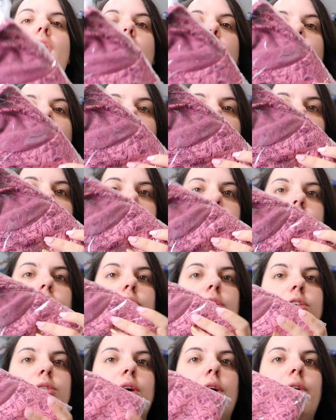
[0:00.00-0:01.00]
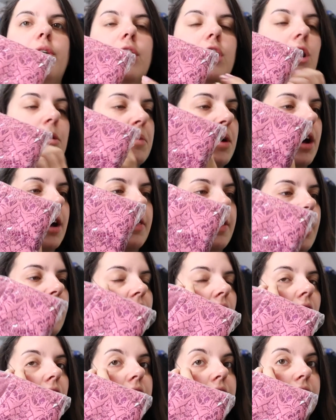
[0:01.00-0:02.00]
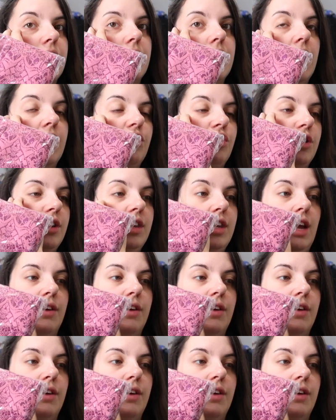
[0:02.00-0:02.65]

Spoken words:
LuLaRoe Irma that honestly I should